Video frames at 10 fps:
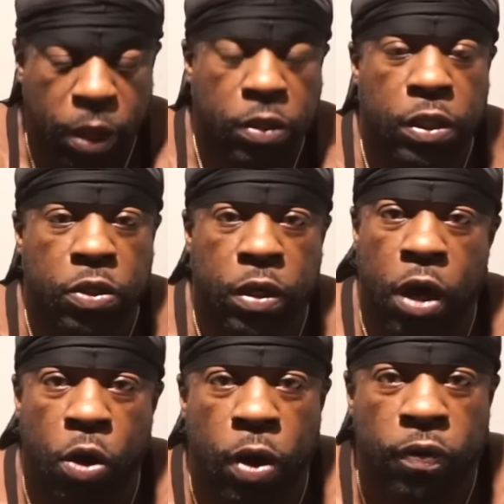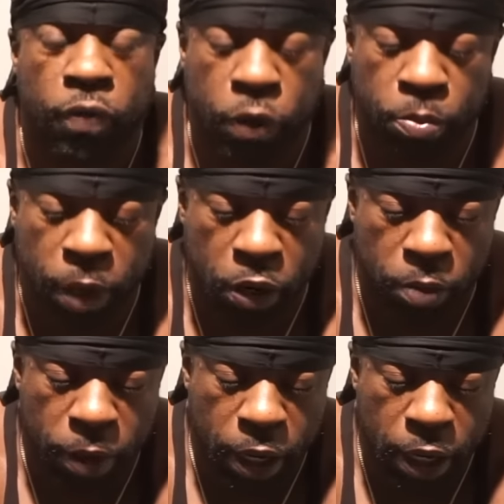about this. It already feels
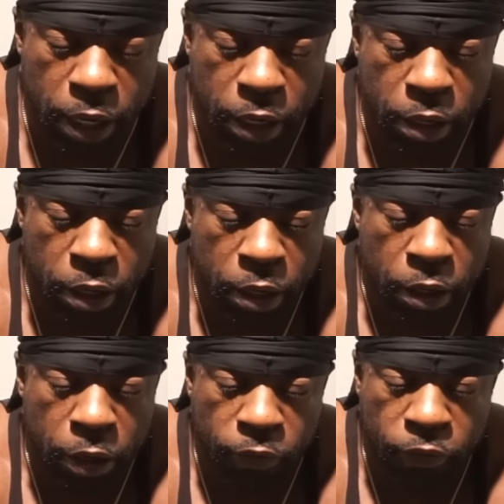better in my hand. It